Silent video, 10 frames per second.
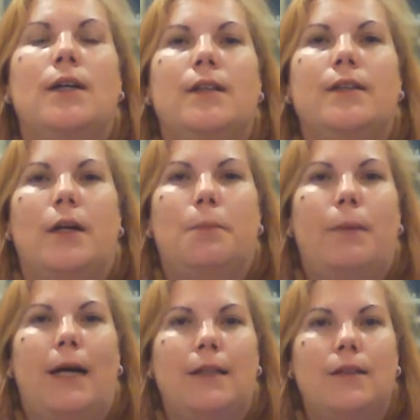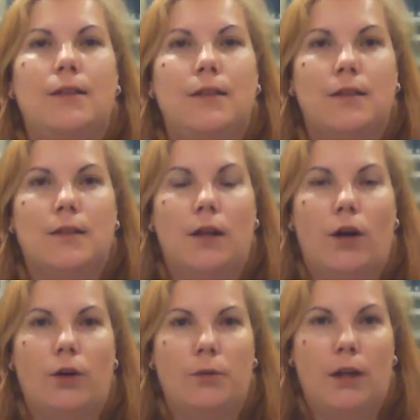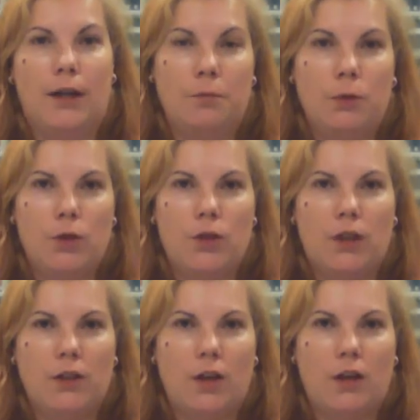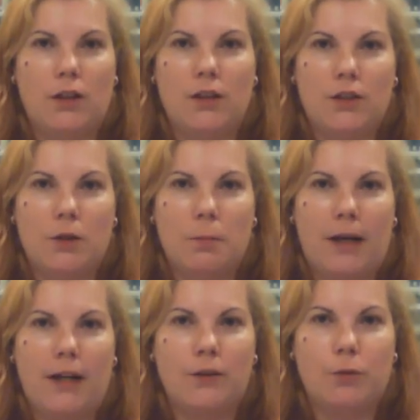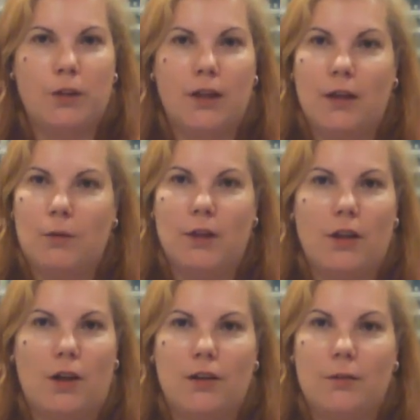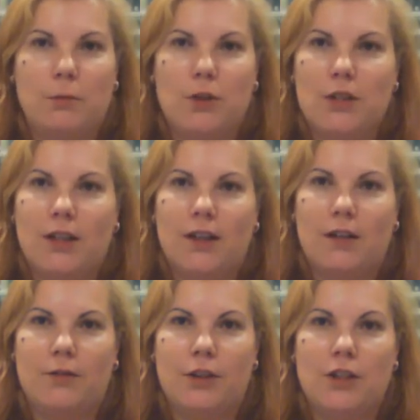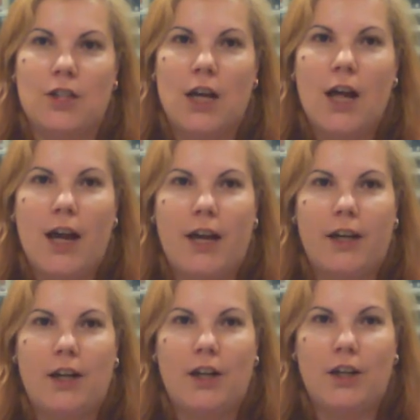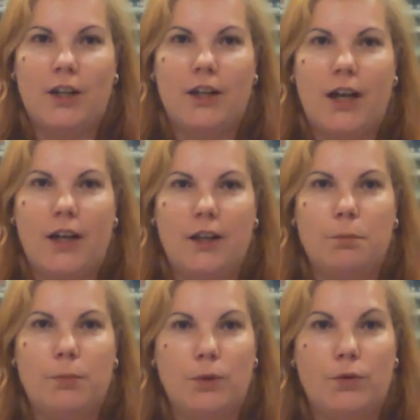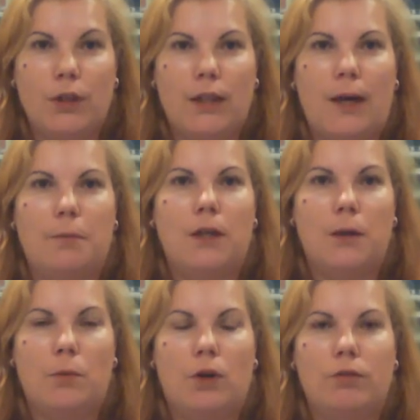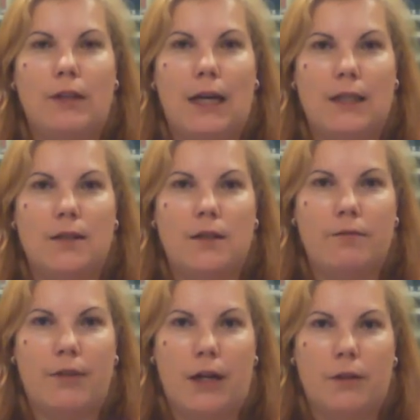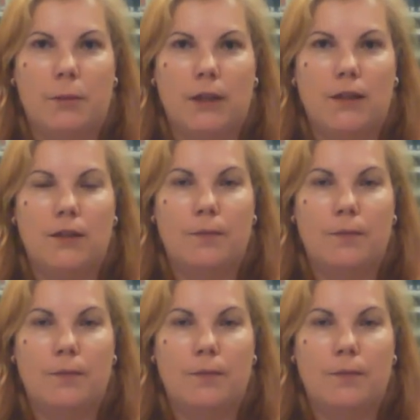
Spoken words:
their band and music knowledge by networking with other music lovers and learn and improve with them in a more relaxed environment.